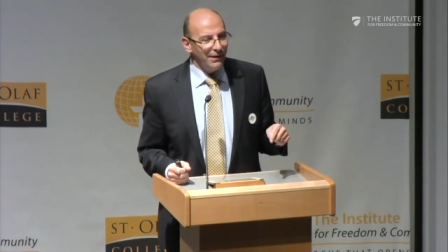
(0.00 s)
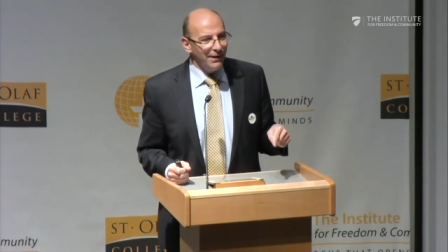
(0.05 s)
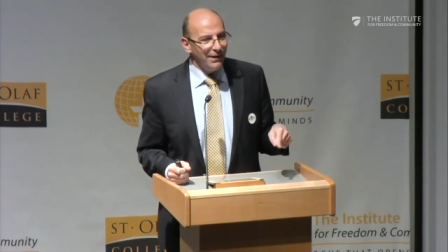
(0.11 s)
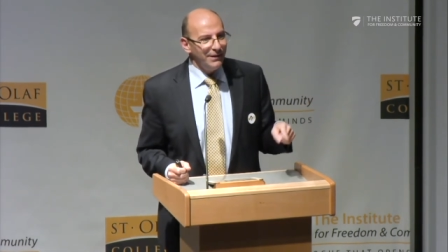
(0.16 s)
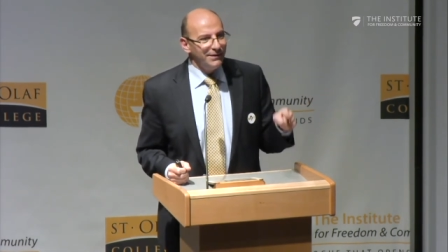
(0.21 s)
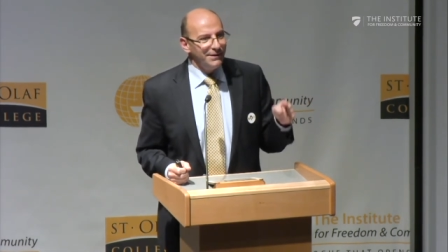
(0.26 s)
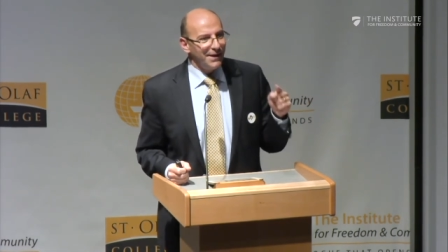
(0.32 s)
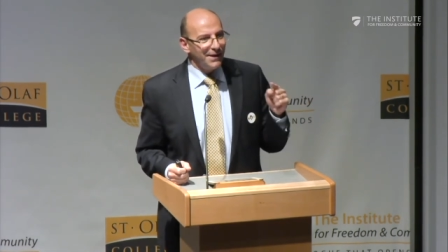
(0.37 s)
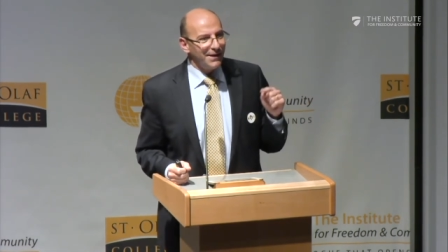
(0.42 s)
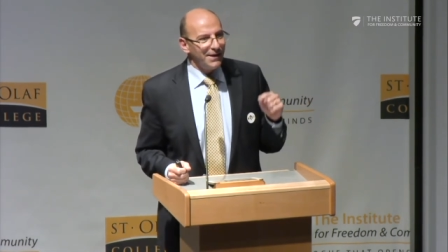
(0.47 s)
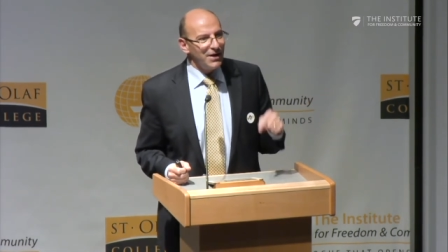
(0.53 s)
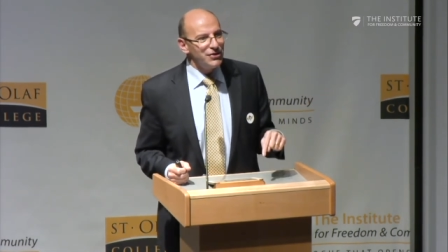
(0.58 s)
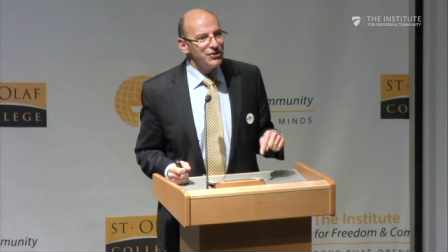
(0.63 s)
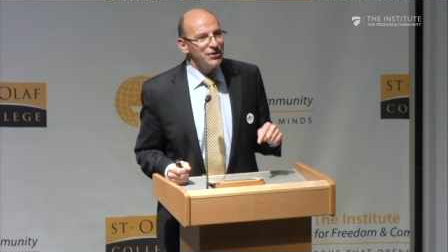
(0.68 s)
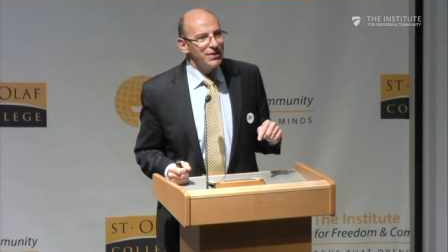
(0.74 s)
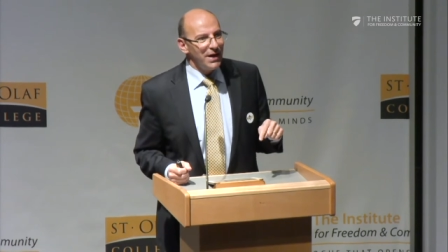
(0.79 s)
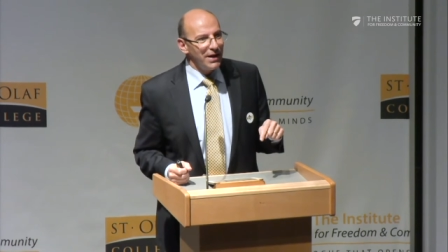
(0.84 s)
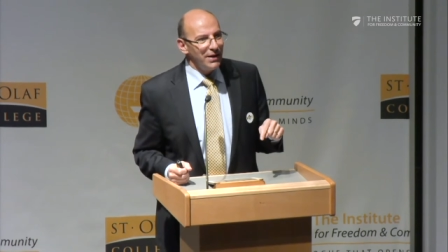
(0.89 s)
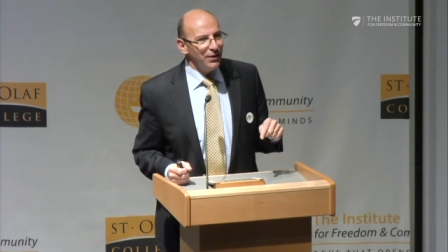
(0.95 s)

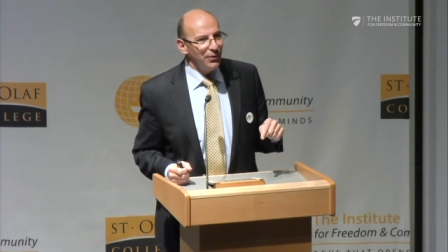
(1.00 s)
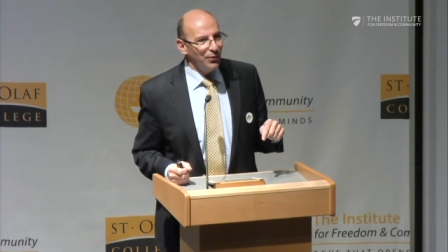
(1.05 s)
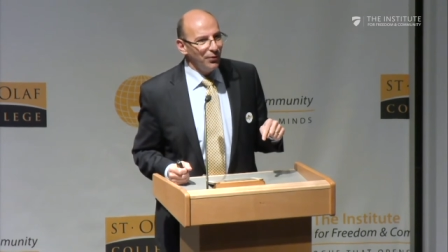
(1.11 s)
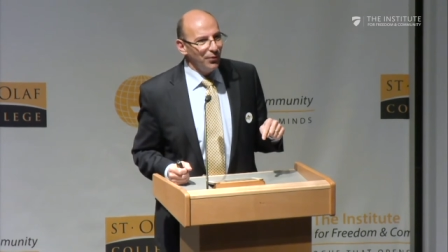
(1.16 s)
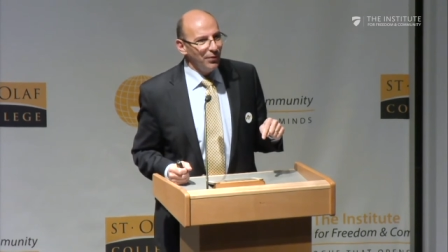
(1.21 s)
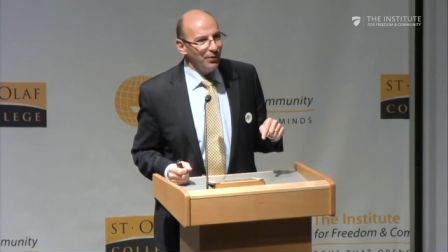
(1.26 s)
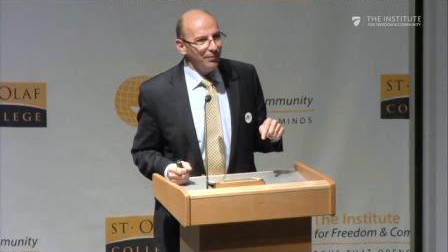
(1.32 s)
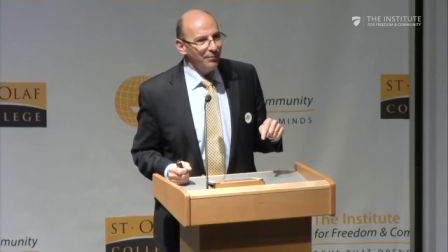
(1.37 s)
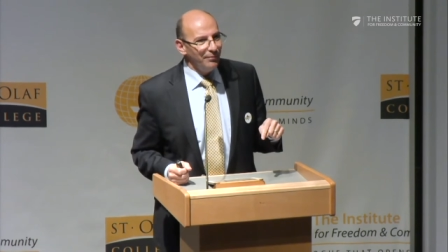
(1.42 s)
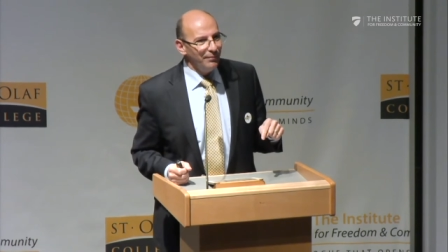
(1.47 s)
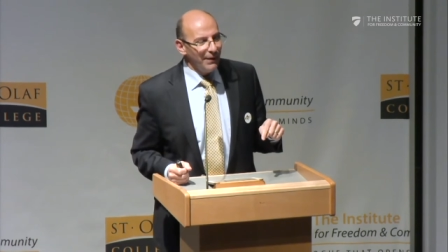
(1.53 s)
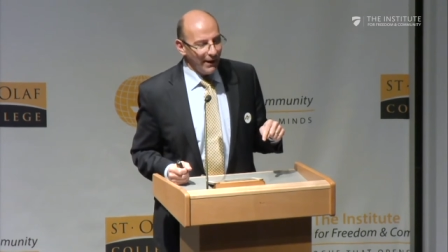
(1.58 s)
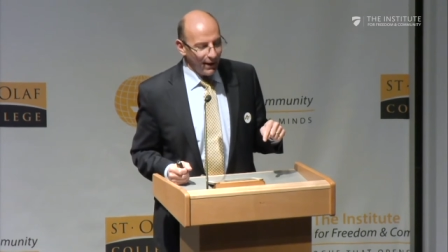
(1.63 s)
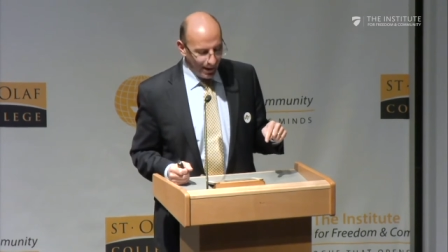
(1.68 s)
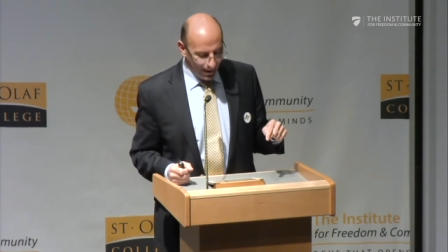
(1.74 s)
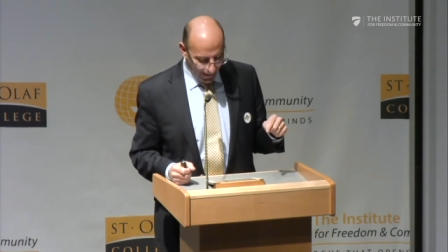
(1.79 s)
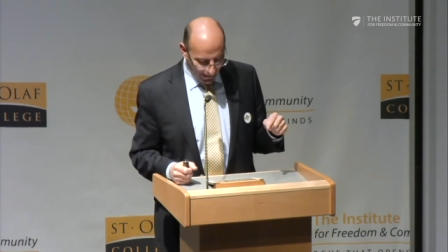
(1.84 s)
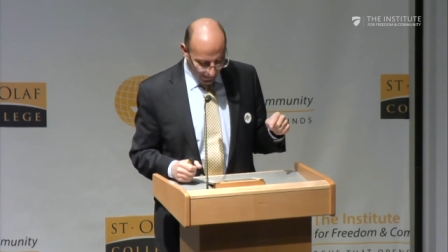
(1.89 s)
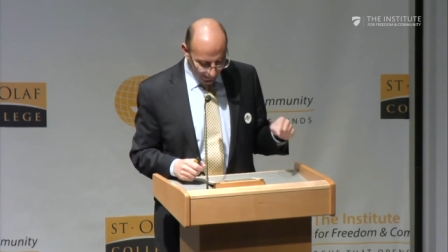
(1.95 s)
international law
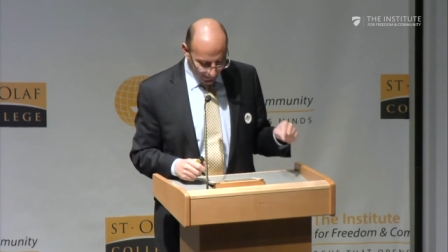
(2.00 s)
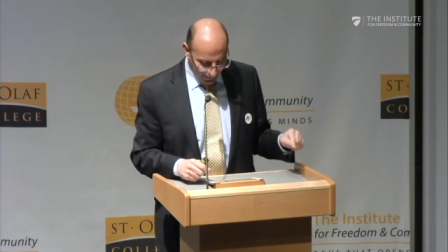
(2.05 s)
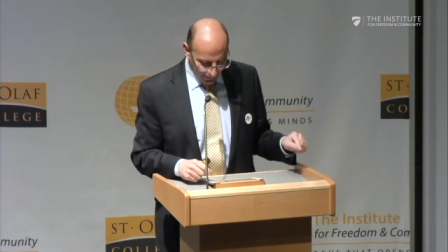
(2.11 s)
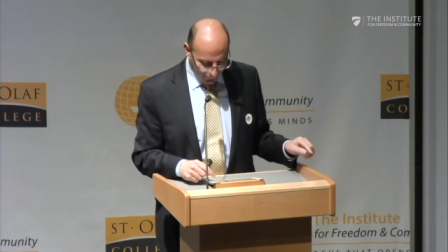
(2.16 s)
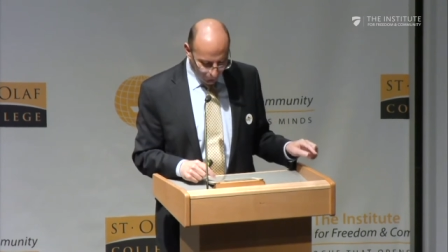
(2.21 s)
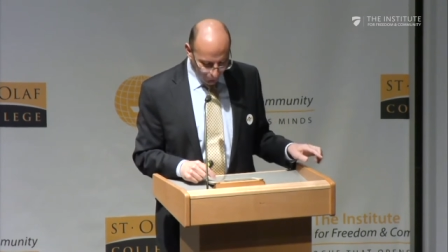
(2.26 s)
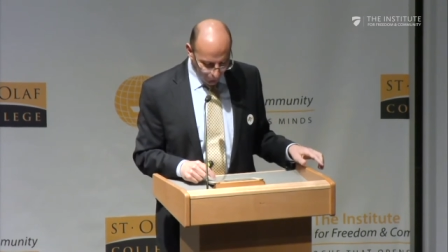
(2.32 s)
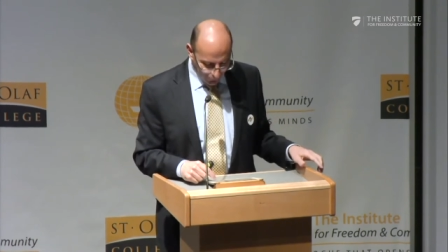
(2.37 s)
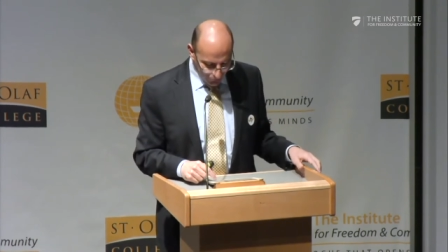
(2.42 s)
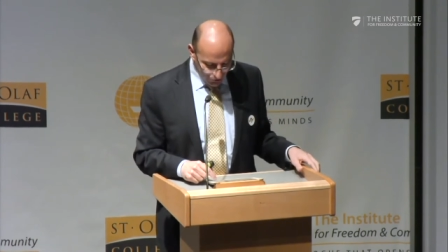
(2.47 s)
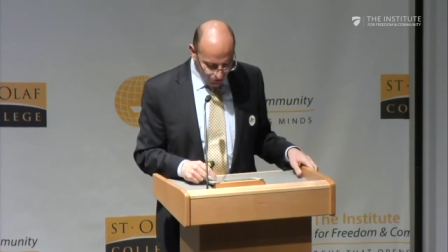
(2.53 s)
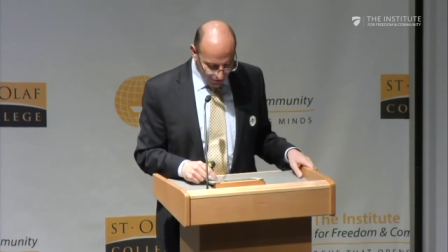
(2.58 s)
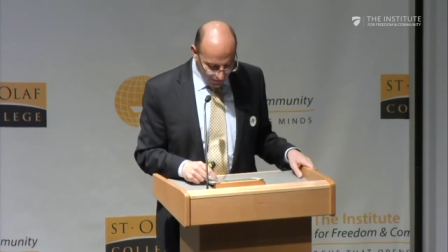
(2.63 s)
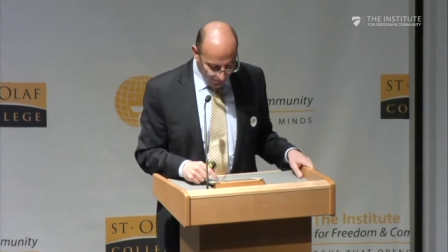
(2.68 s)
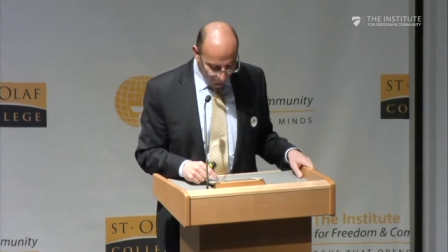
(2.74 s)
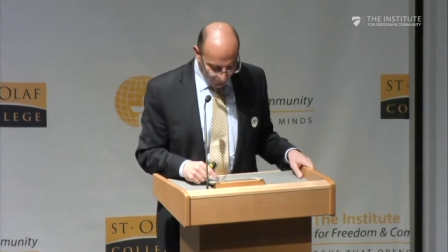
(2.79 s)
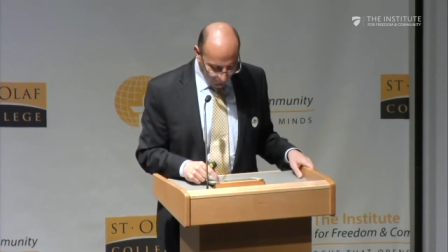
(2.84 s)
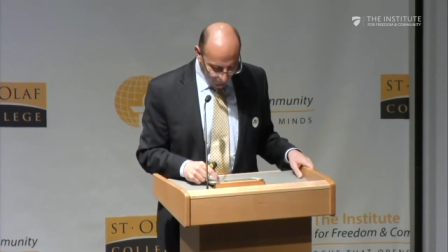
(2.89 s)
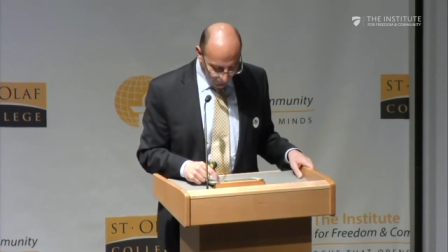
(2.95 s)
and the Fourth
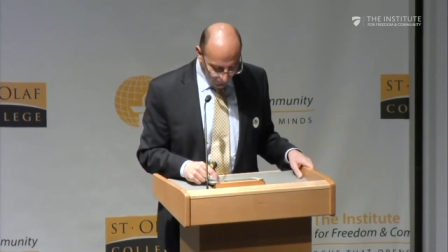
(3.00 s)
Geneva